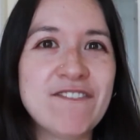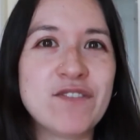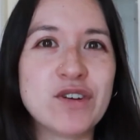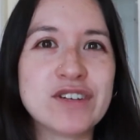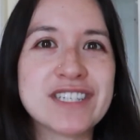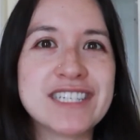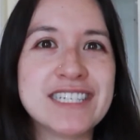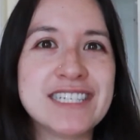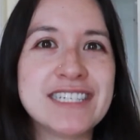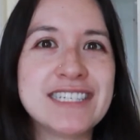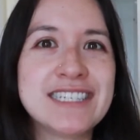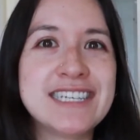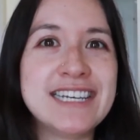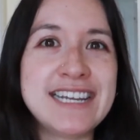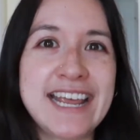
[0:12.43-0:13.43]
versus
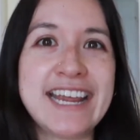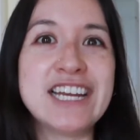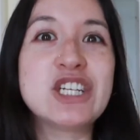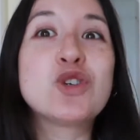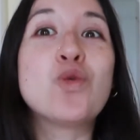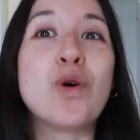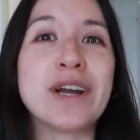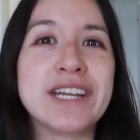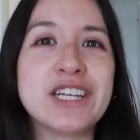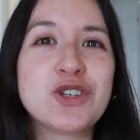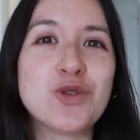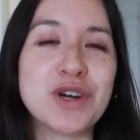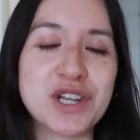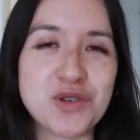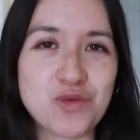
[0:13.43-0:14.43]
today,
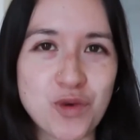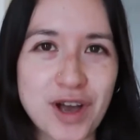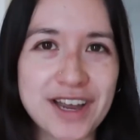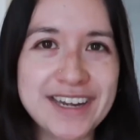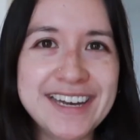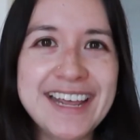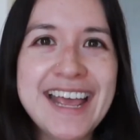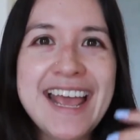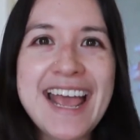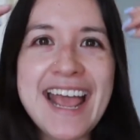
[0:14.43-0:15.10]
2021.